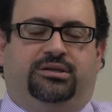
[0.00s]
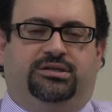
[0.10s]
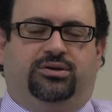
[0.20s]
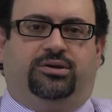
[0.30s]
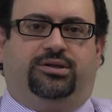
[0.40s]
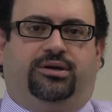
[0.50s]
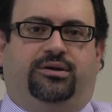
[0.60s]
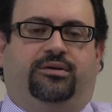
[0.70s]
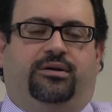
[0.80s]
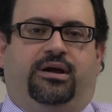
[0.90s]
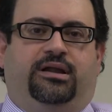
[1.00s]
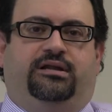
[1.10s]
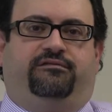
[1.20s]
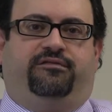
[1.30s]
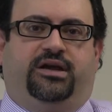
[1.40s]
disorder, and it
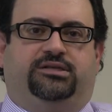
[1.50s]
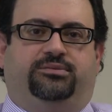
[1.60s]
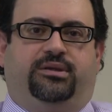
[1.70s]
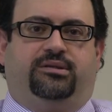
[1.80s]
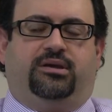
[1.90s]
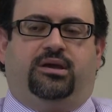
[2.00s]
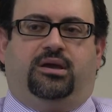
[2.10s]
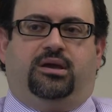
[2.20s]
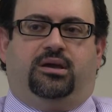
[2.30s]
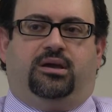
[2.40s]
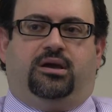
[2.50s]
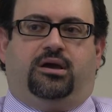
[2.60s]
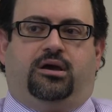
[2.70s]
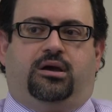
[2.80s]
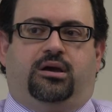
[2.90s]
affects with
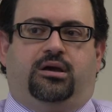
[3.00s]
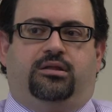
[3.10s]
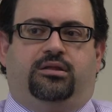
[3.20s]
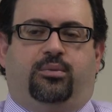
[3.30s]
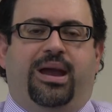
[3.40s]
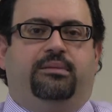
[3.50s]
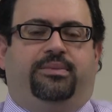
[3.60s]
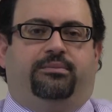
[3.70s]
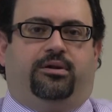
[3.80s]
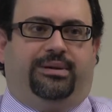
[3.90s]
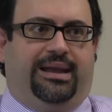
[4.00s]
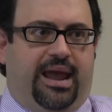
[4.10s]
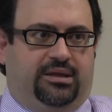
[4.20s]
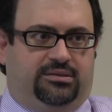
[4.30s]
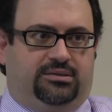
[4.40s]
the way people
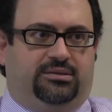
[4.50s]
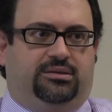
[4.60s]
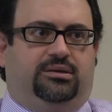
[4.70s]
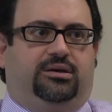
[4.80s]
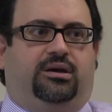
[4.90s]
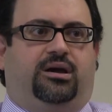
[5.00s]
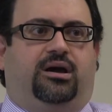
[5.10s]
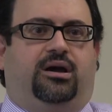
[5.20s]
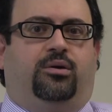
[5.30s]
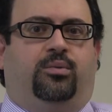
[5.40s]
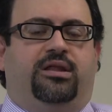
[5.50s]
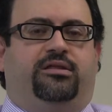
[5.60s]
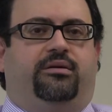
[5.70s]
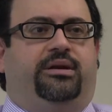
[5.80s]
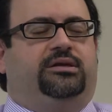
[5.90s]
relate when
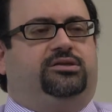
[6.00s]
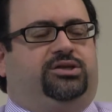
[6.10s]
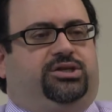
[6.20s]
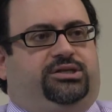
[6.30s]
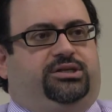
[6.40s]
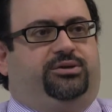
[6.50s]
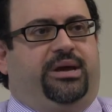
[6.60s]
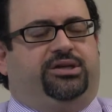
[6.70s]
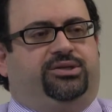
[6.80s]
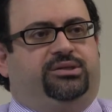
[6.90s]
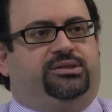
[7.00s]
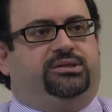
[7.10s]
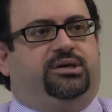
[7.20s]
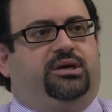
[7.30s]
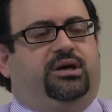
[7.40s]
they're in social
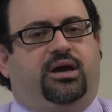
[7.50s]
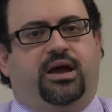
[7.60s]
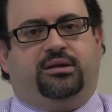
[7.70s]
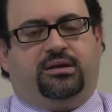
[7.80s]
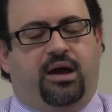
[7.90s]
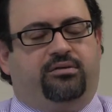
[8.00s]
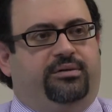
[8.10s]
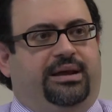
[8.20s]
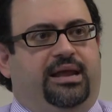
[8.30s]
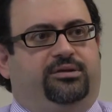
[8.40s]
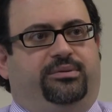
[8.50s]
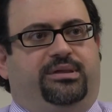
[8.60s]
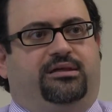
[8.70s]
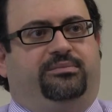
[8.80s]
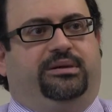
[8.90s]
situations and how they relate with
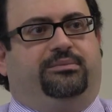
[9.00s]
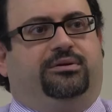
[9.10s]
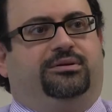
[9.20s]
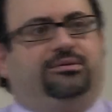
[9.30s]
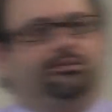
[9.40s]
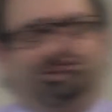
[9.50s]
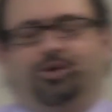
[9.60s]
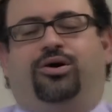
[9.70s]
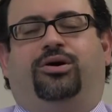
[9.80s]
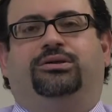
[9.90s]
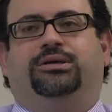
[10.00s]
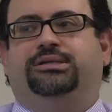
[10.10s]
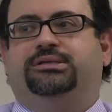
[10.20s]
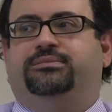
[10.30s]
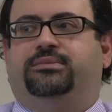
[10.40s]
other people.
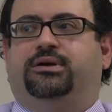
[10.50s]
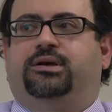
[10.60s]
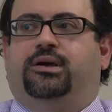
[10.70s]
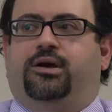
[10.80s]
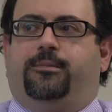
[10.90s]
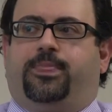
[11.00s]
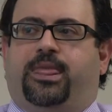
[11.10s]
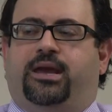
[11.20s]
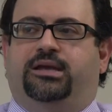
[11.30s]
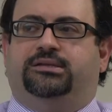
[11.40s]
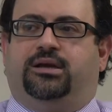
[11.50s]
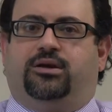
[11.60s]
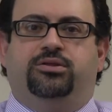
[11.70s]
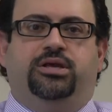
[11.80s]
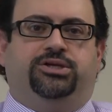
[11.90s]
Autism is a
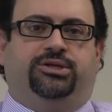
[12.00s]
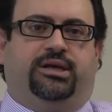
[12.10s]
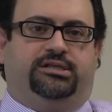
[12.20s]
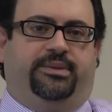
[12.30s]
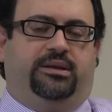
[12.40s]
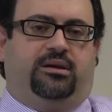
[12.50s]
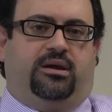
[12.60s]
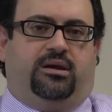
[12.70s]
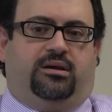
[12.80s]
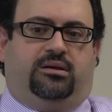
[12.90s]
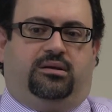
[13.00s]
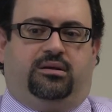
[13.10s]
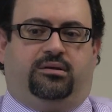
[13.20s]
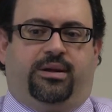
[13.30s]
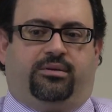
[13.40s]
condition that's been
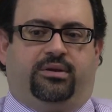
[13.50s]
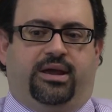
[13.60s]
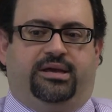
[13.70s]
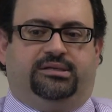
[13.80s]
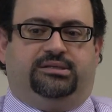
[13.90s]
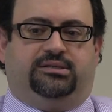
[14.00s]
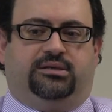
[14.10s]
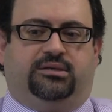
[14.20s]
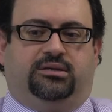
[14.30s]
recognized